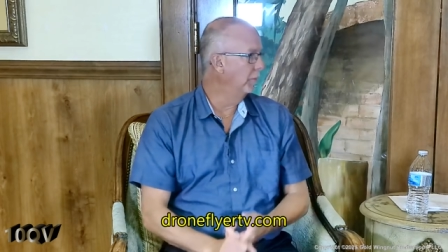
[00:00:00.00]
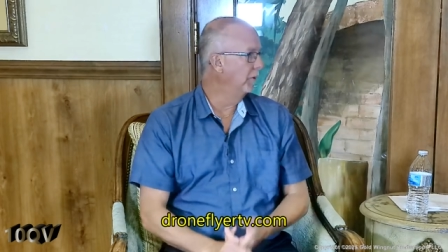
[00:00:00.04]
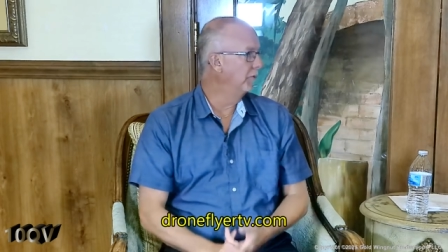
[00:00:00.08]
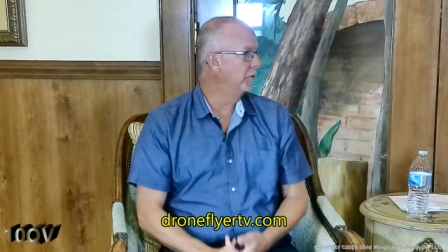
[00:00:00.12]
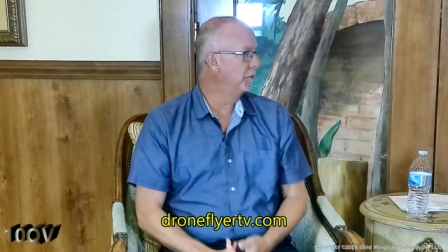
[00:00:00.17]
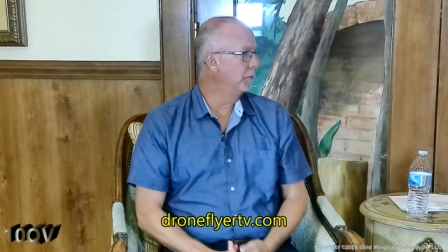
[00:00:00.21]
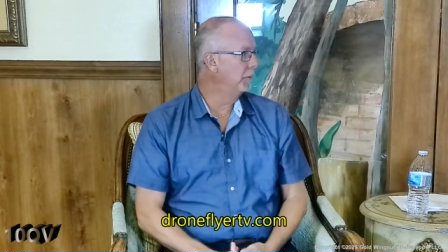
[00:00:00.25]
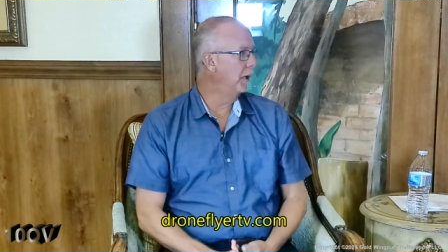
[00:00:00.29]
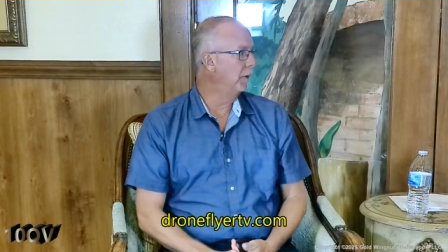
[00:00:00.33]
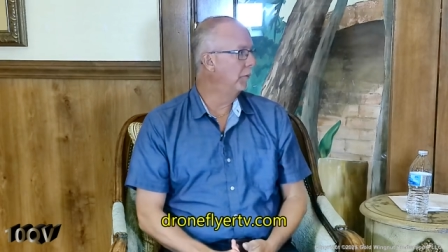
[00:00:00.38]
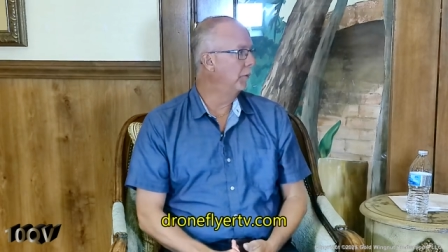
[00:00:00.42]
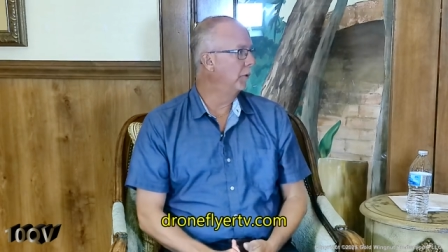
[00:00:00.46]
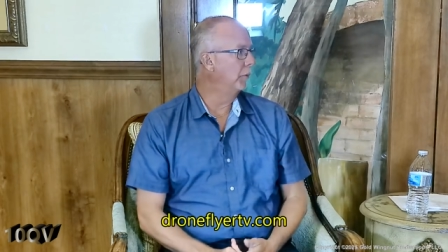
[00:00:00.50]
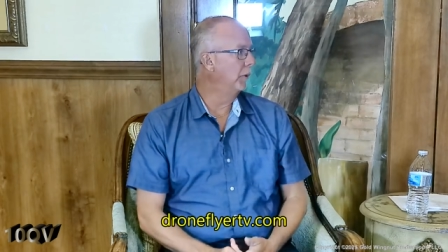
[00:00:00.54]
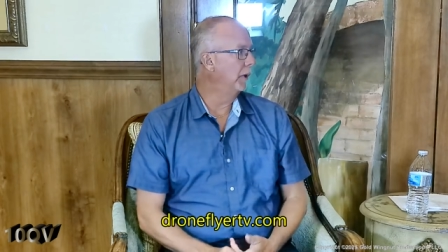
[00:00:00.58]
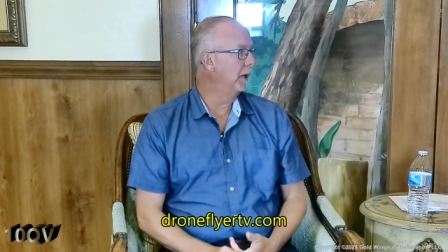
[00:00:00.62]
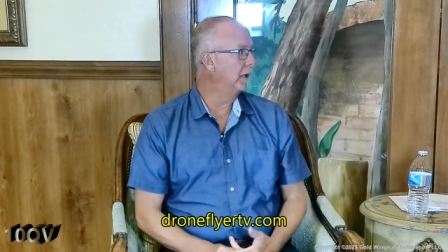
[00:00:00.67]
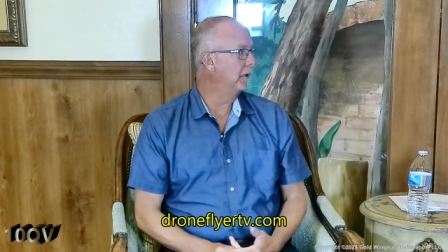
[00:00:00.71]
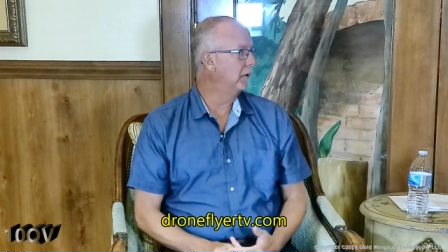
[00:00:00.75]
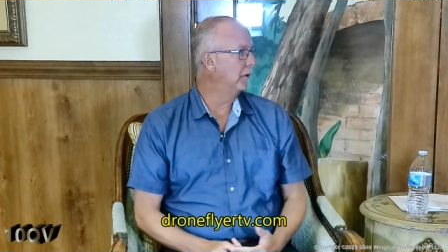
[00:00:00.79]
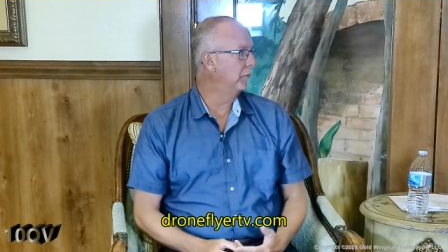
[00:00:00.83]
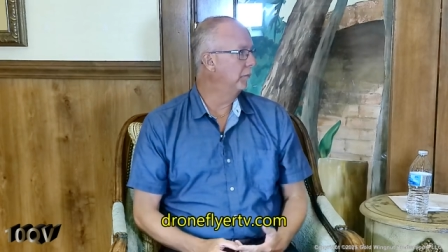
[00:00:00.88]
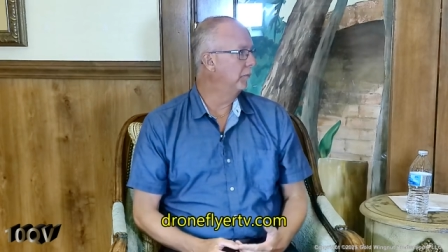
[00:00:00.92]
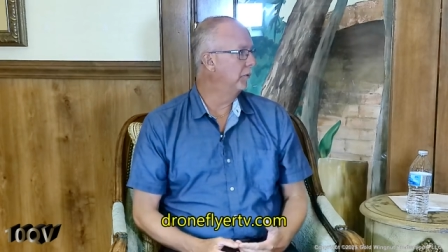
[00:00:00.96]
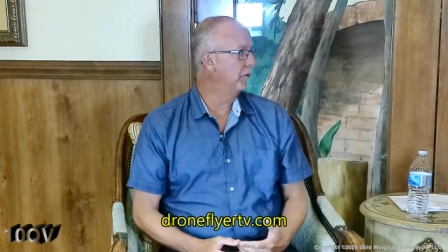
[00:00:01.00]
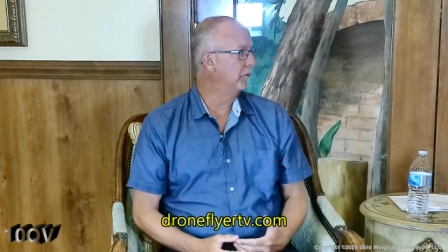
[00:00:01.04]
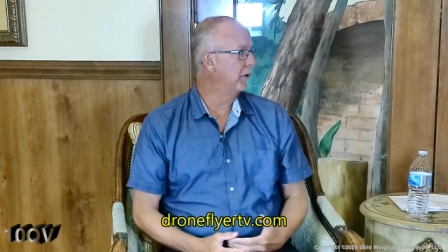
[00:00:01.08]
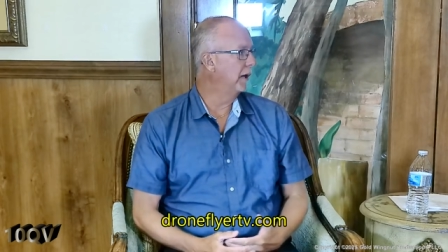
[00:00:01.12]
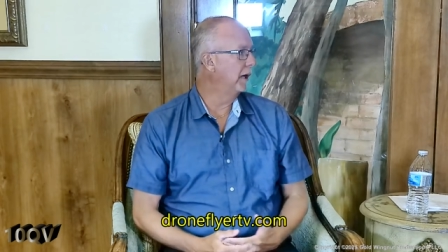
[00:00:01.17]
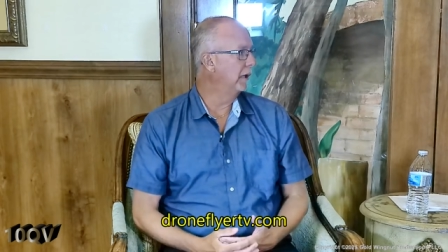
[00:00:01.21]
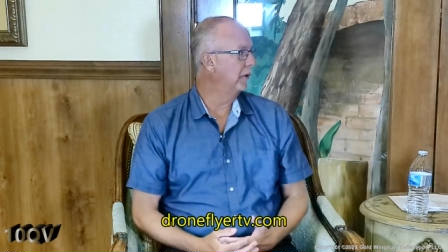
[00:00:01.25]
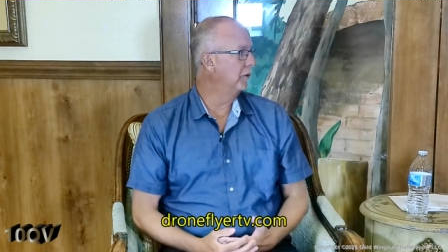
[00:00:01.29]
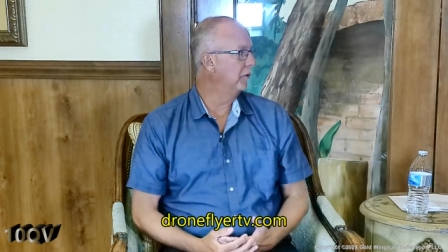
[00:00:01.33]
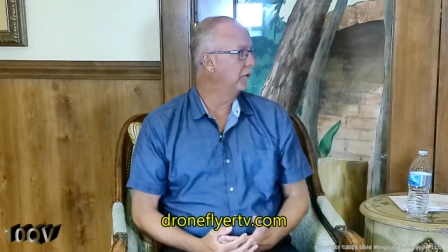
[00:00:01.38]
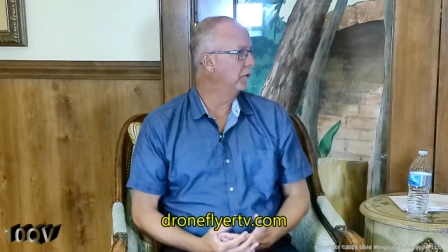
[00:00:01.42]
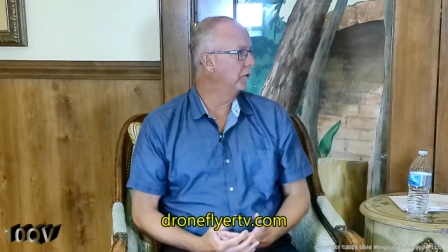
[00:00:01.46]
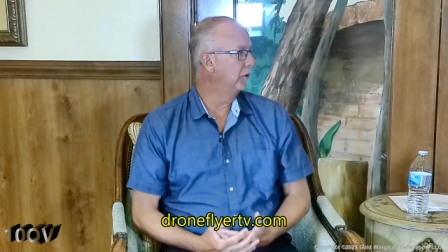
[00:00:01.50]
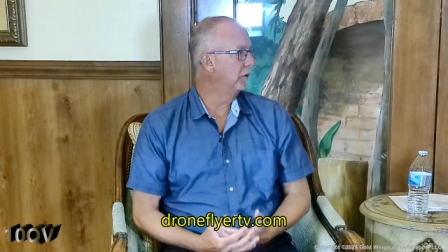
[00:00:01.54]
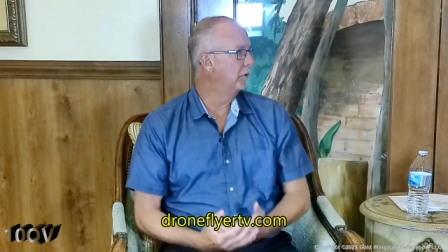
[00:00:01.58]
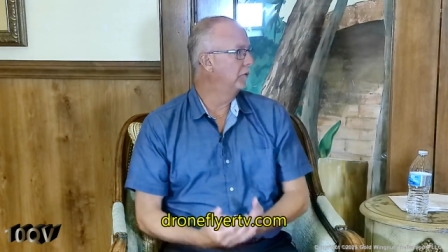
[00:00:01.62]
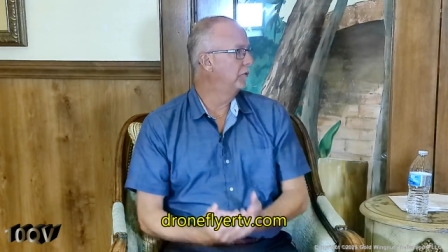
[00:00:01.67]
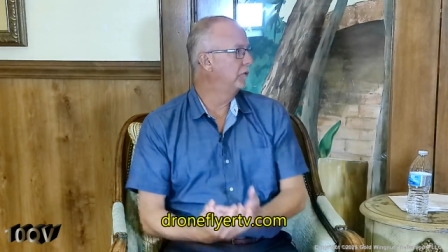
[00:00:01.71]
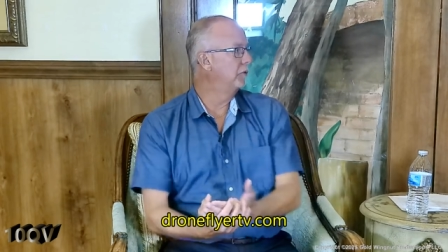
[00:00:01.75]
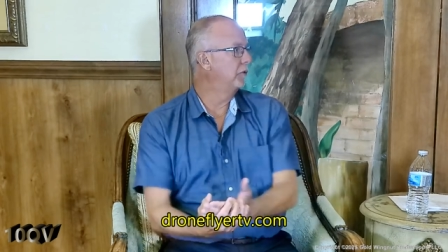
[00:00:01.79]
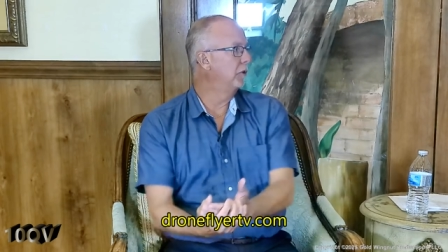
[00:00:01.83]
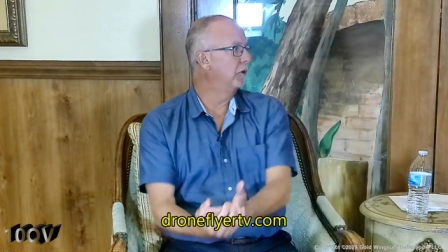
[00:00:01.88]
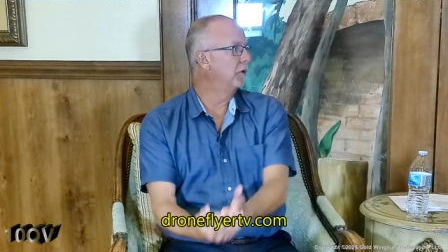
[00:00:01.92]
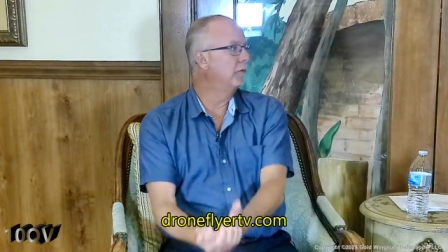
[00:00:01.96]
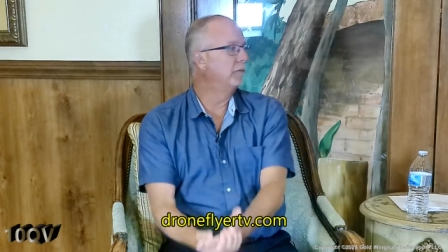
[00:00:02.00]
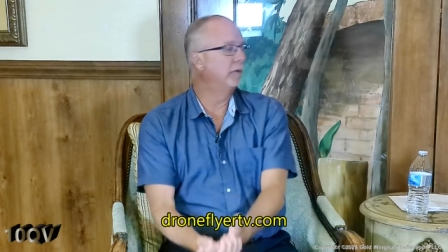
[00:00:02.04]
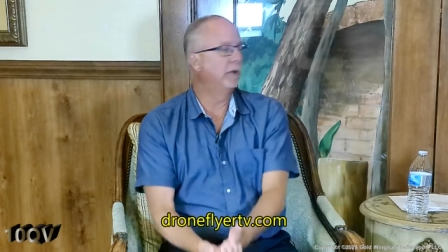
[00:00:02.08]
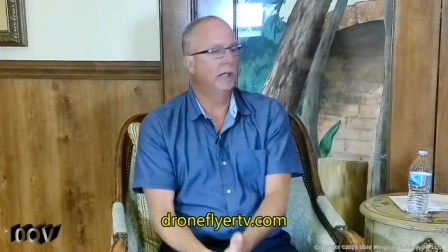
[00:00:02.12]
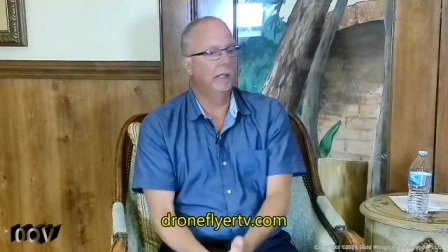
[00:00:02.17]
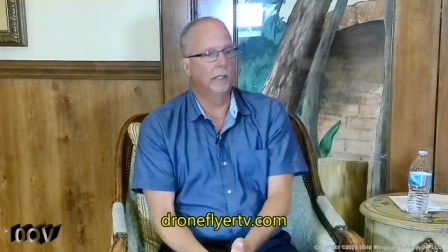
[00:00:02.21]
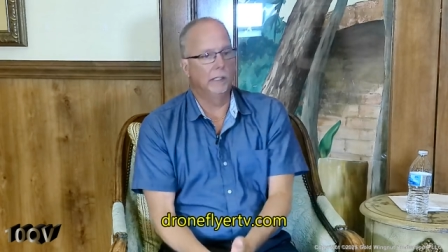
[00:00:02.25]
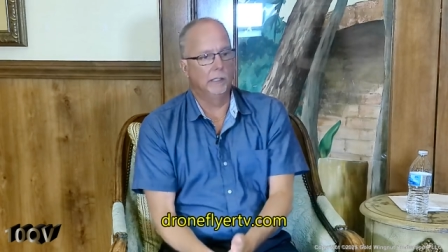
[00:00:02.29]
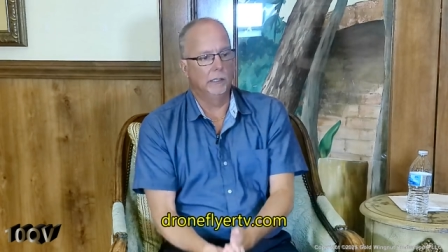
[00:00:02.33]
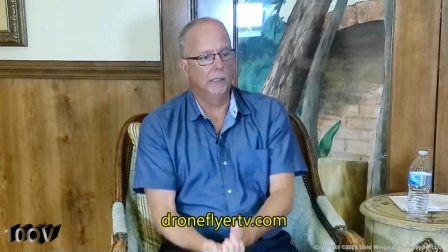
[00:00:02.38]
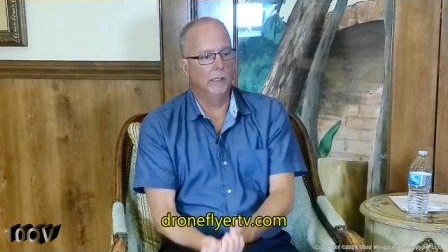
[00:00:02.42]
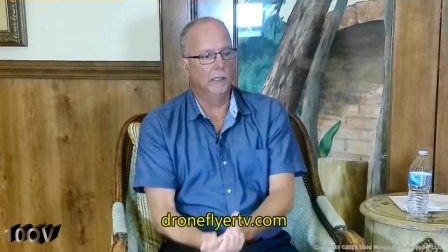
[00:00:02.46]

If you remember, we had to provide your survey